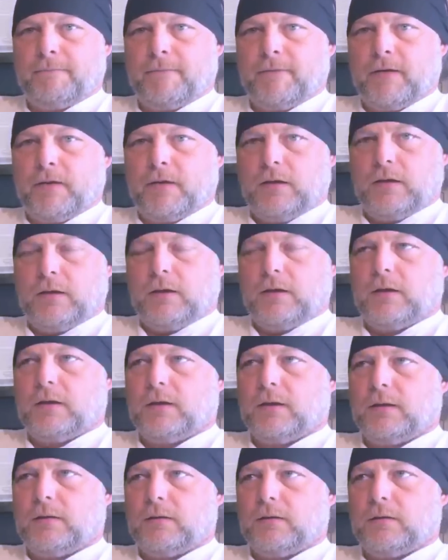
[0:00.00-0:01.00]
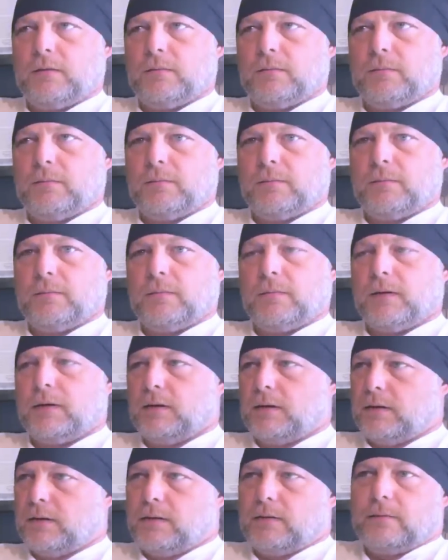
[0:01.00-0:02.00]

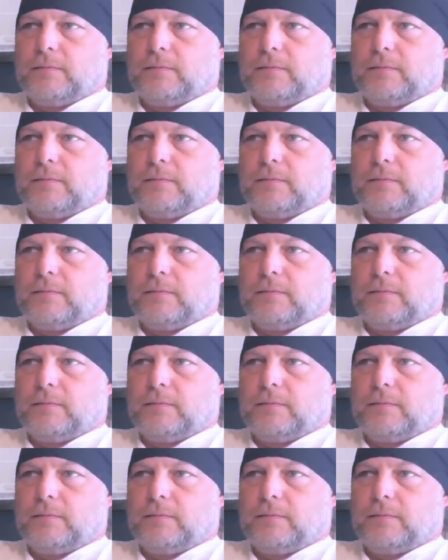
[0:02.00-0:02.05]
No one is speaking in this clip.